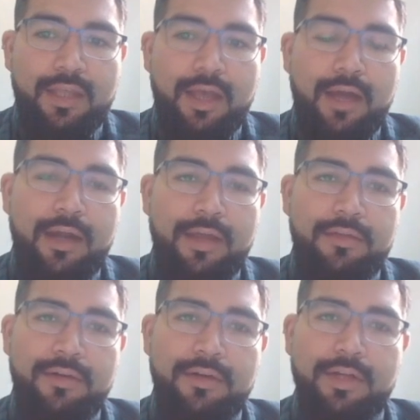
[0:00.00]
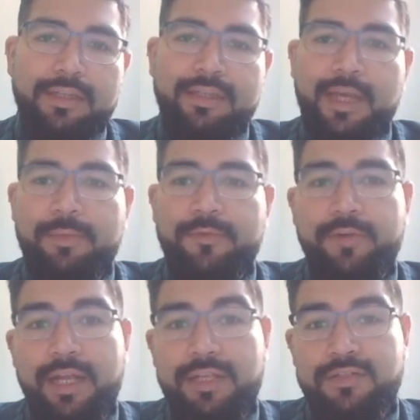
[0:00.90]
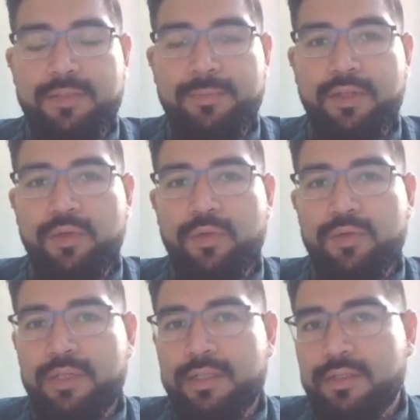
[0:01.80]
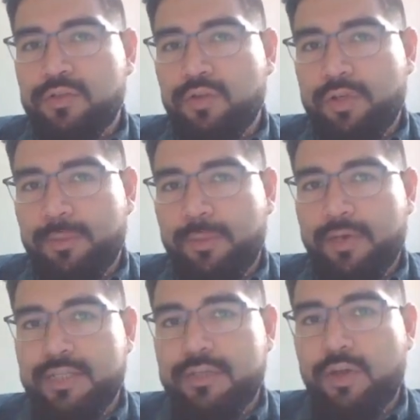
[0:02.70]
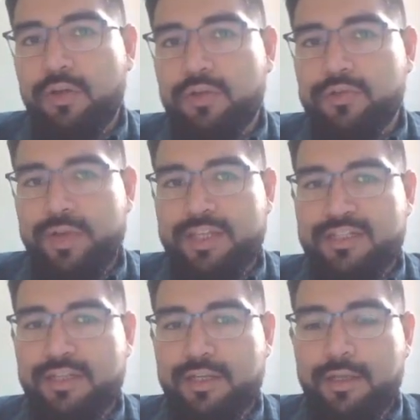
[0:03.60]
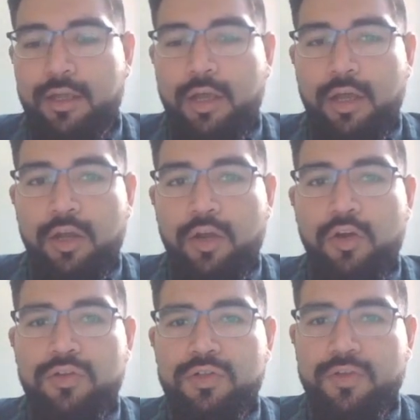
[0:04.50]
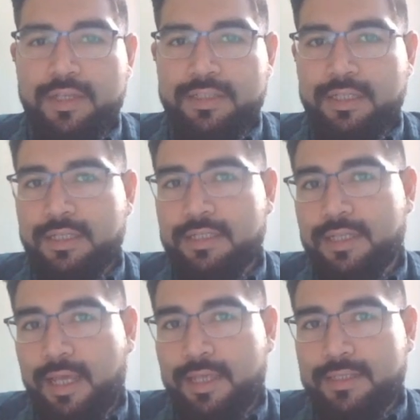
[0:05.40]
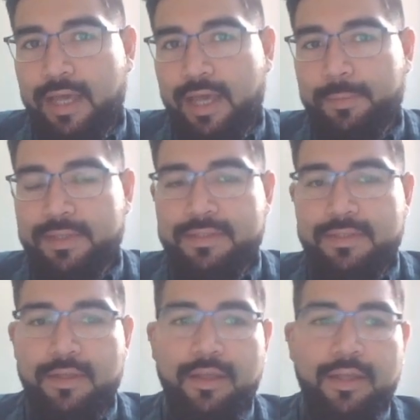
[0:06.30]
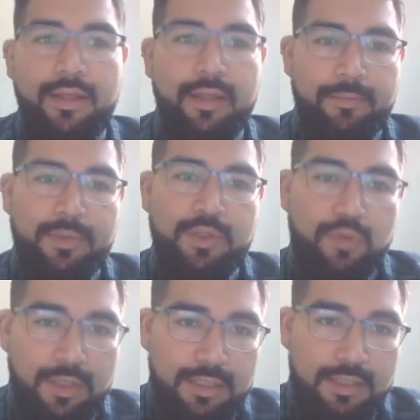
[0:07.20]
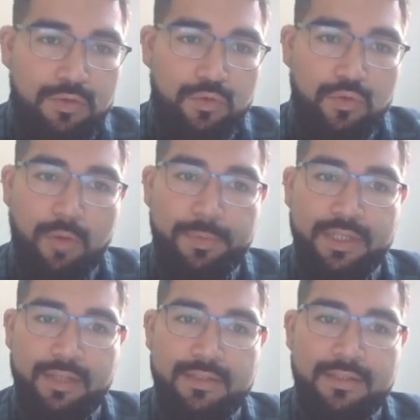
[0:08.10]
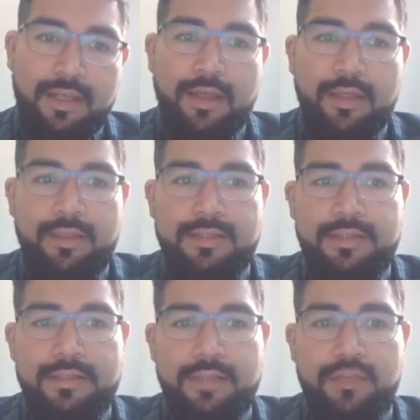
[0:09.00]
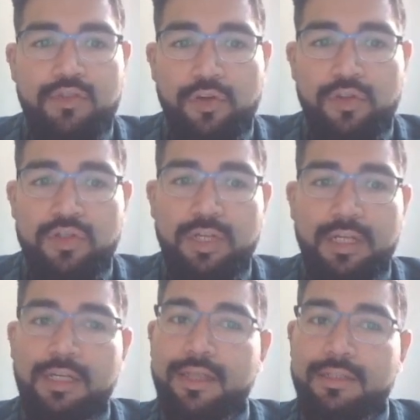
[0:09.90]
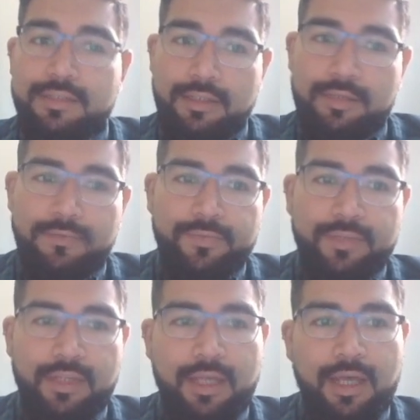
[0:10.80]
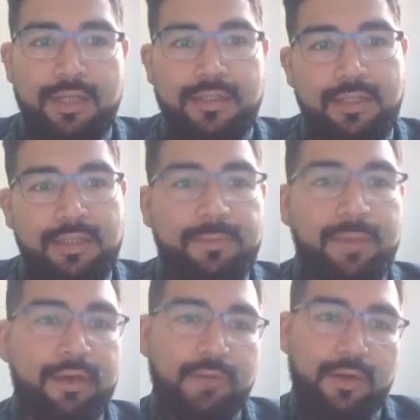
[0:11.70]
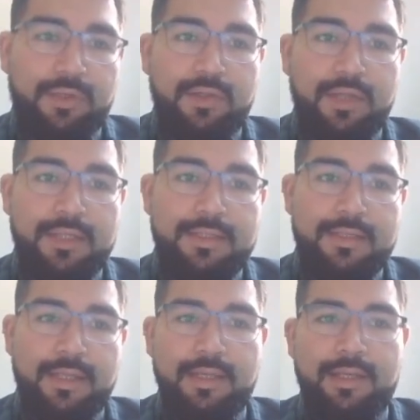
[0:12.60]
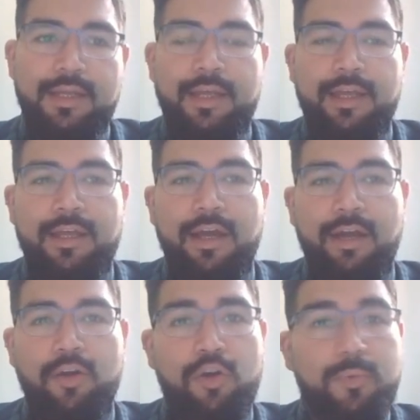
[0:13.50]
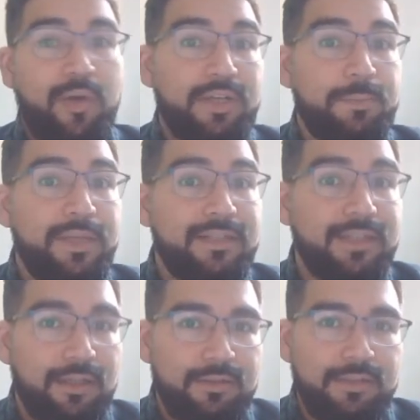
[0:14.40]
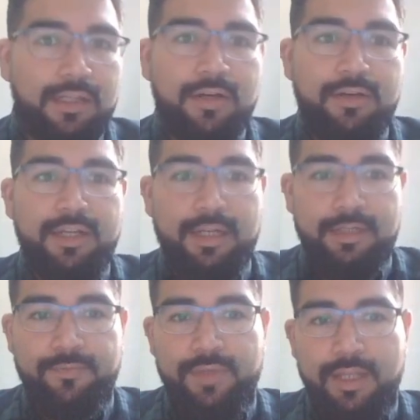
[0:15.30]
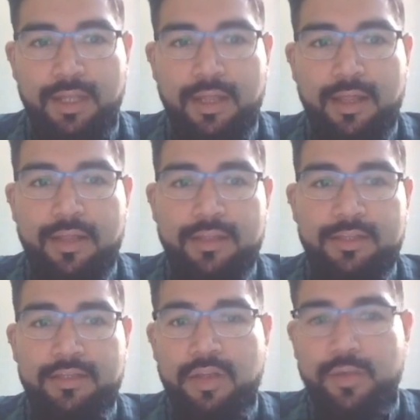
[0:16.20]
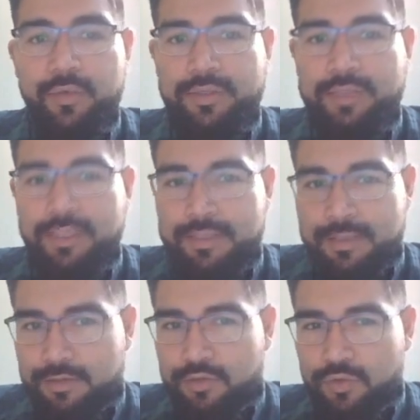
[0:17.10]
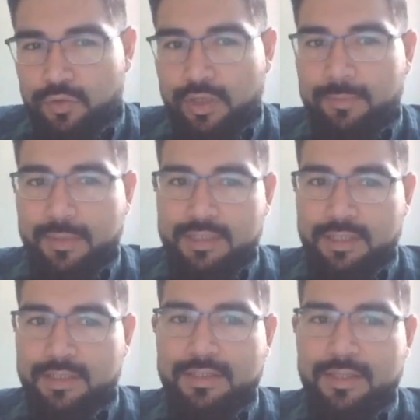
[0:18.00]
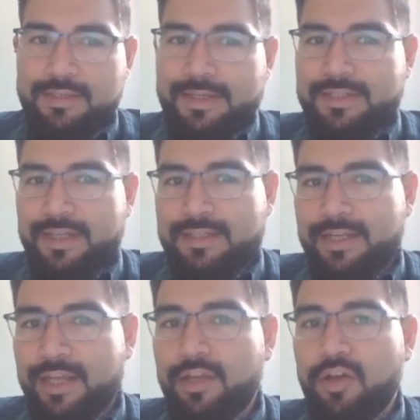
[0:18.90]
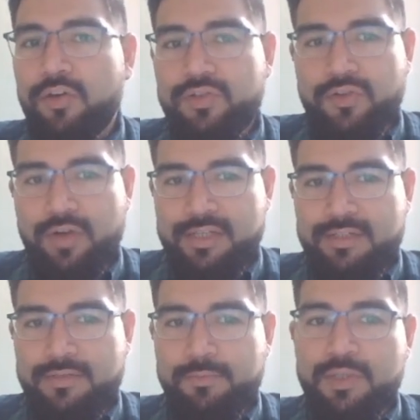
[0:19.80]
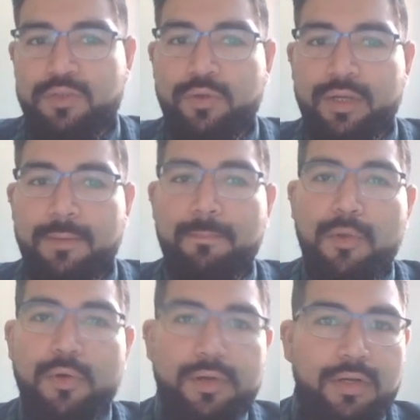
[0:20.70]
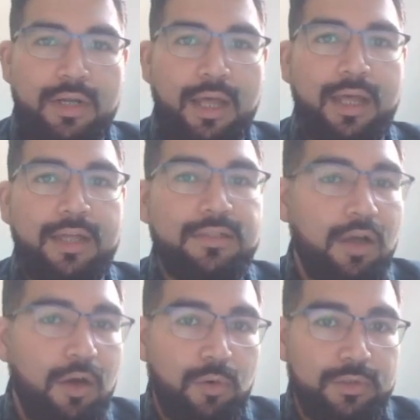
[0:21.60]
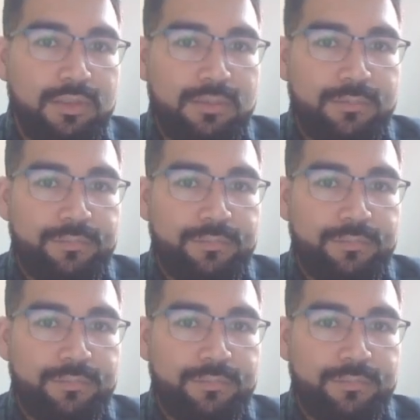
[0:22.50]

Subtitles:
Another type of relationship that you could talk about is contrast. Contrast in this case happens between these two objects. This is a church in London, and in the background you can see a corporate building, the Gherkin. So these two images suggest a contrast between modern and old.